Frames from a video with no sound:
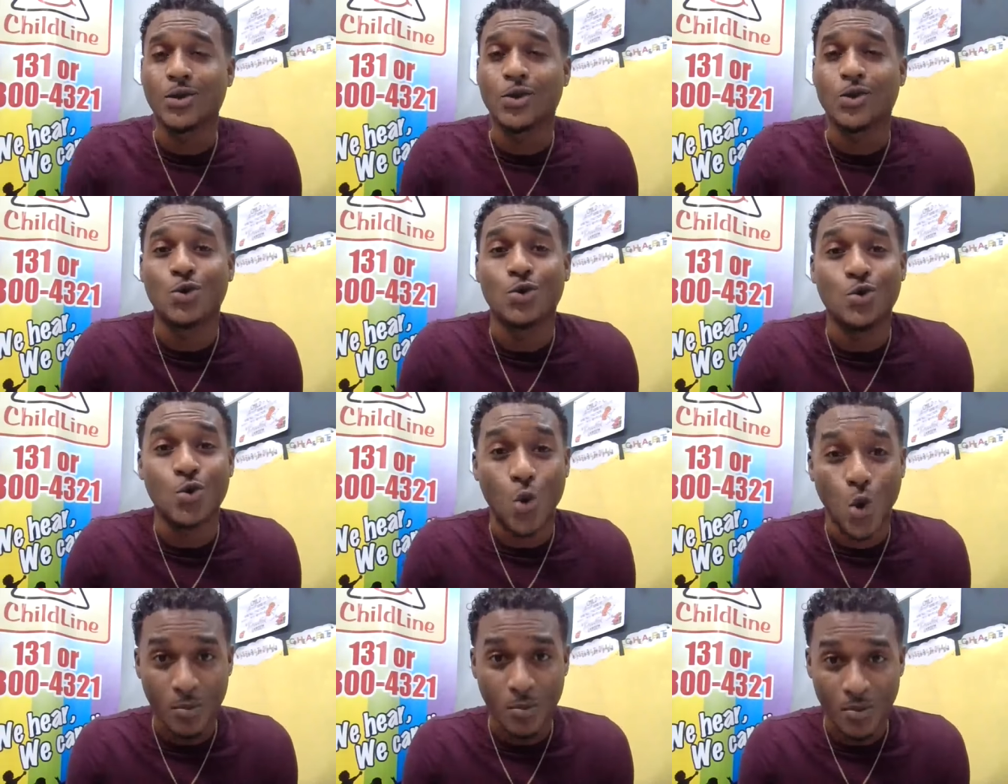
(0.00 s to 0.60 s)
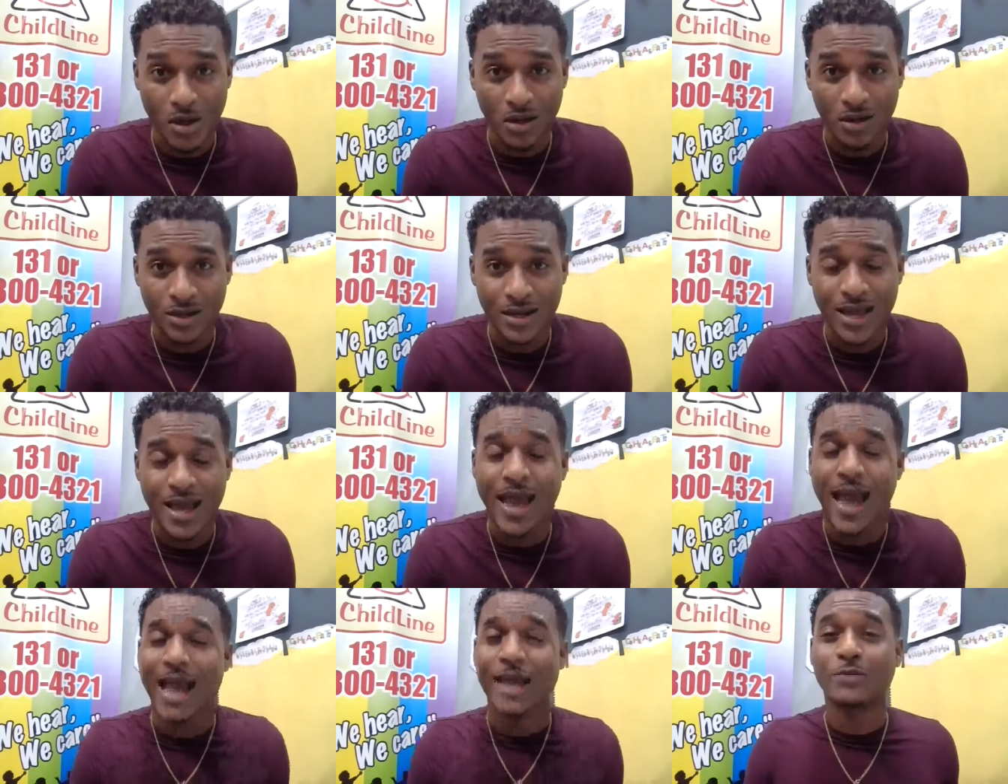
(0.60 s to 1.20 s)
normal.
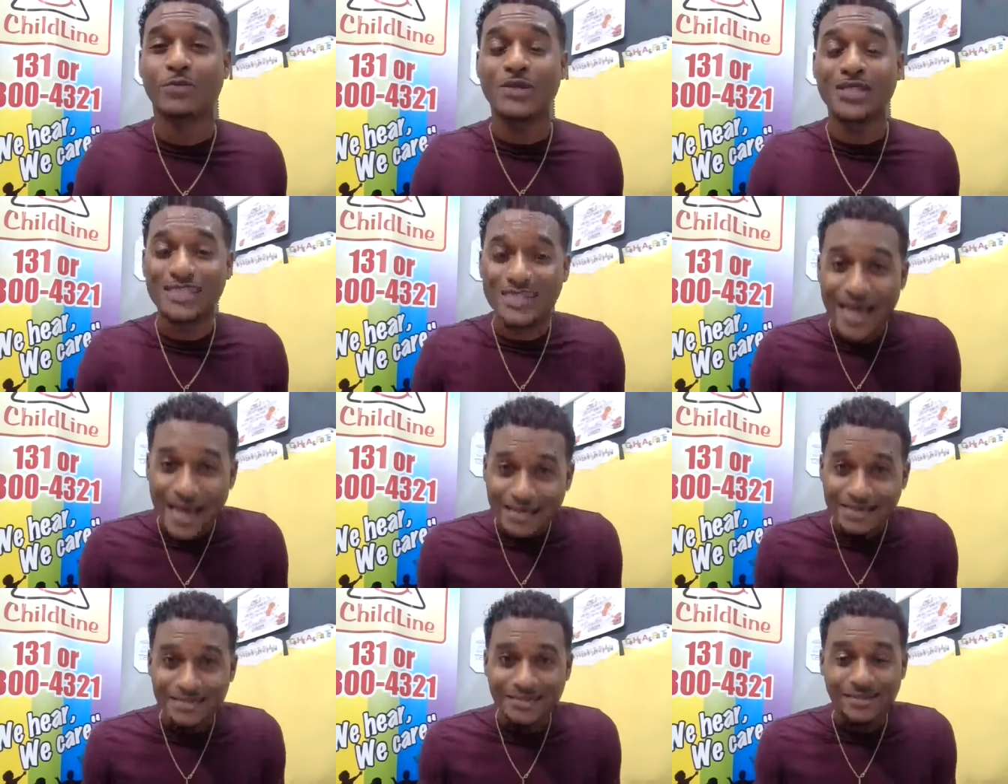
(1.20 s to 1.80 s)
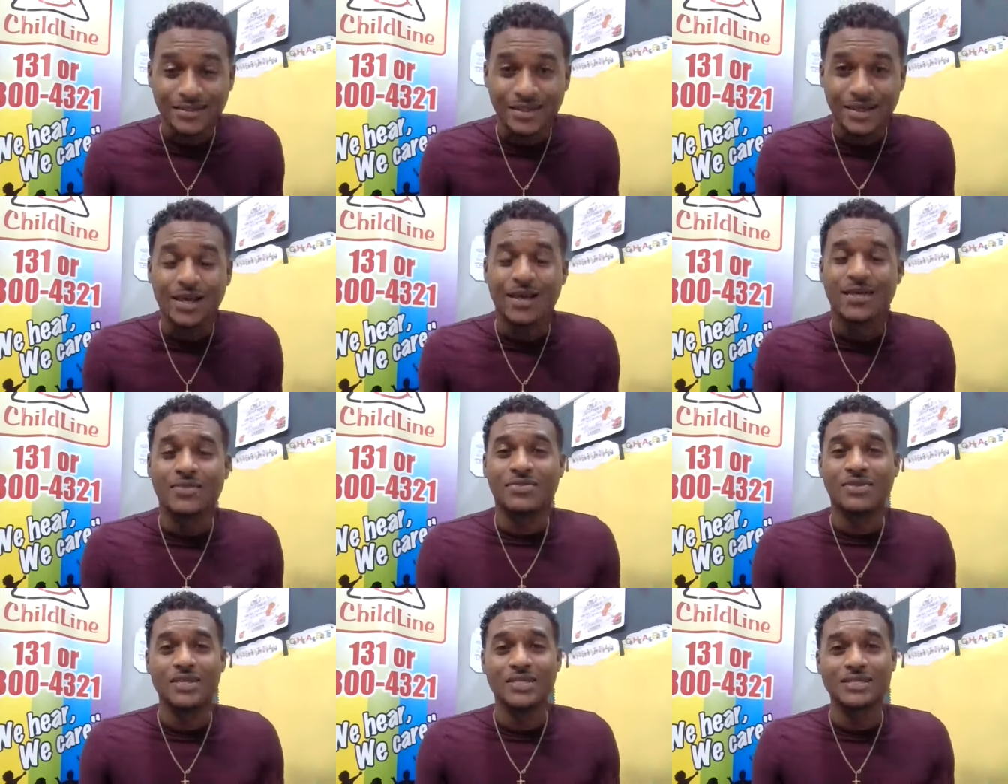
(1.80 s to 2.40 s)
And we titled
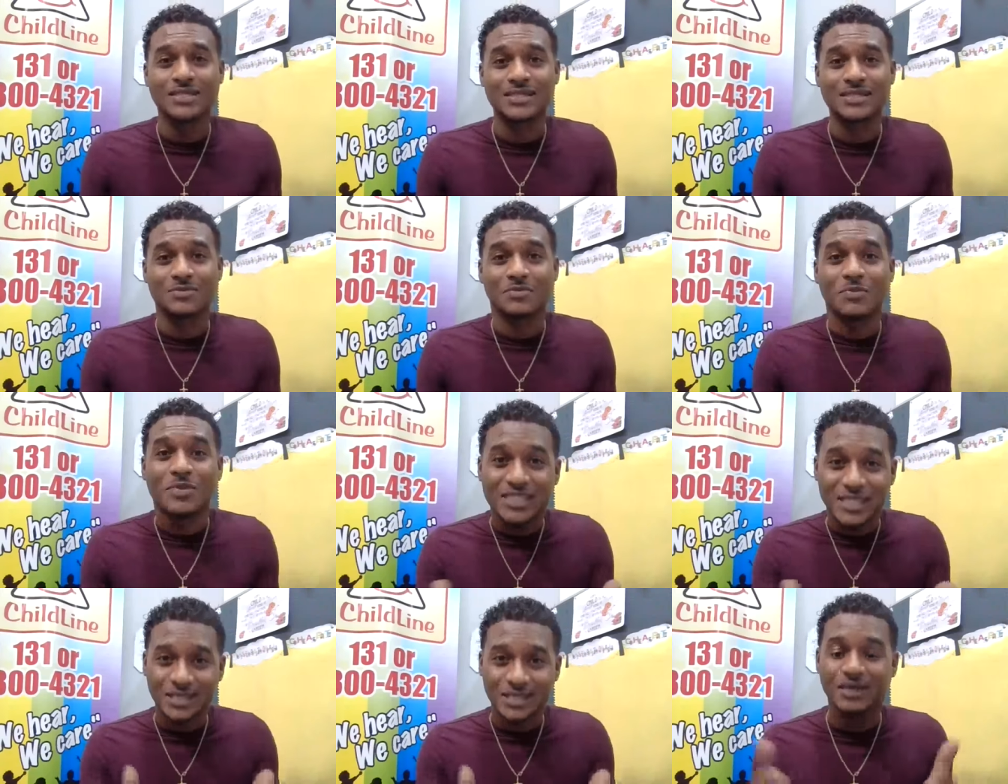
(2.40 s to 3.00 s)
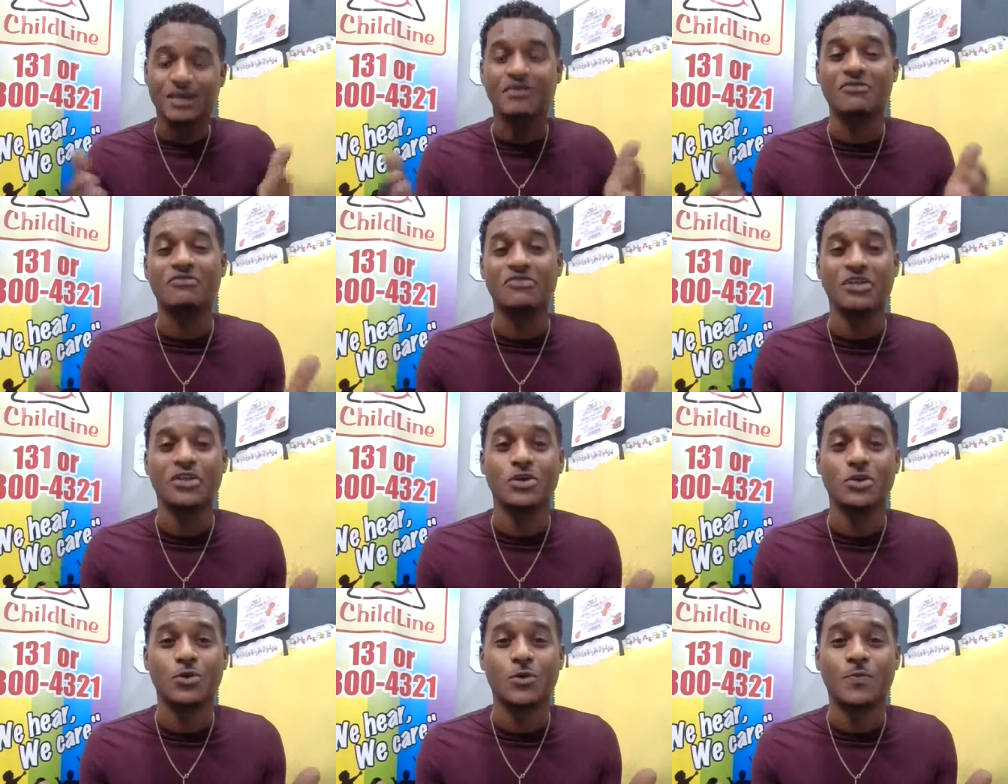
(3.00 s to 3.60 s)
this particular
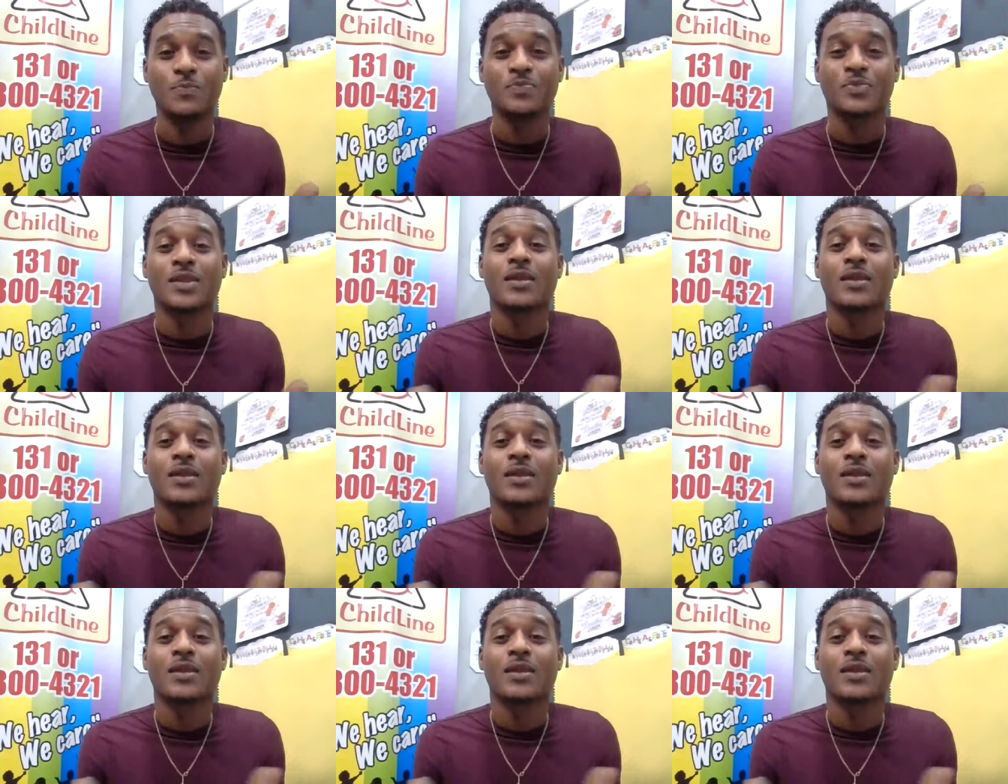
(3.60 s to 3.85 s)
video